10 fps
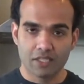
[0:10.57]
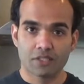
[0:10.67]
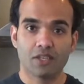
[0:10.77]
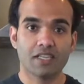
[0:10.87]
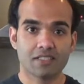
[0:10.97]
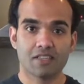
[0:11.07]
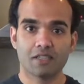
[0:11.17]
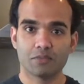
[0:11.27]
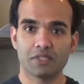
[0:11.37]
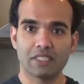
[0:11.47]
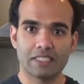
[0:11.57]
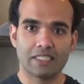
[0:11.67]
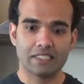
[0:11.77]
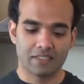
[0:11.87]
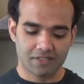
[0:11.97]
So let's start with the
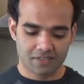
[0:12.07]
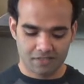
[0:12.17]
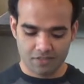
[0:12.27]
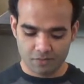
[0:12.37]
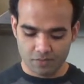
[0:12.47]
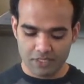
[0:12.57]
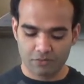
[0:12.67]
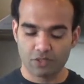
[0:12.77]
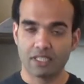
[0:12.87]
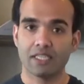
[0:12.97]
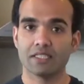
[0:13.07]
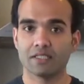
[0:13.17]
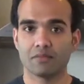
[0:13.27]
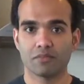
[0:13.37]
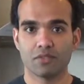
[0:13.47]
ingredients. We would need
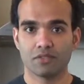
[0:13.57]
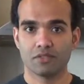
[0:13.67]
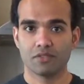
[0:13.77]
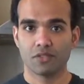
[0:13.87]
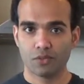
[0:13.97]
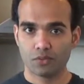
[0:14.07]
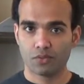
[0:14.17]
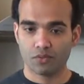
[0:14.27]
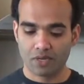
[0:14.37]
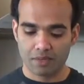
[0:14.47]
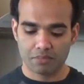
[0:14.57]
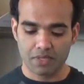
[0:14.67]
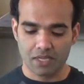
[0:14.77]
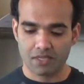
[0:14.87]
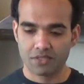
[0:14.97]
some 2 ripe
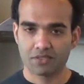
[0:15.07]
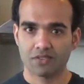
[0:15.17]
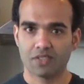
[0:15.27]
bananas.